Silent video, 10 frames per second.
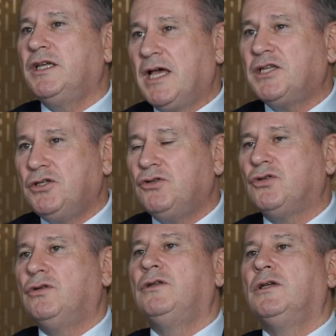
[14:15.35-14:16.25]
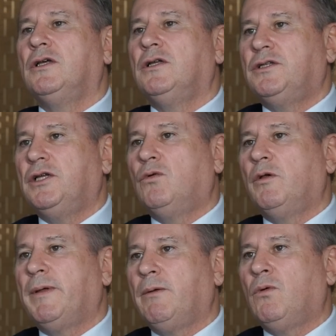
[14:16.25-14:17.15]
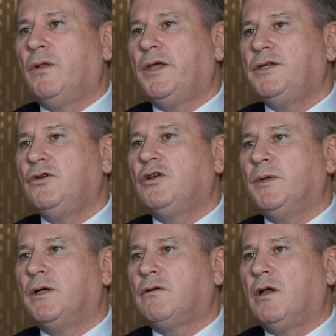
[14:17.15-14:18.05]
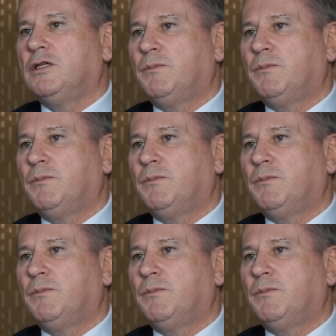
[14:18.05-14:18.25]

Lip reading: Yes, you should deal with people when they do commit crimes,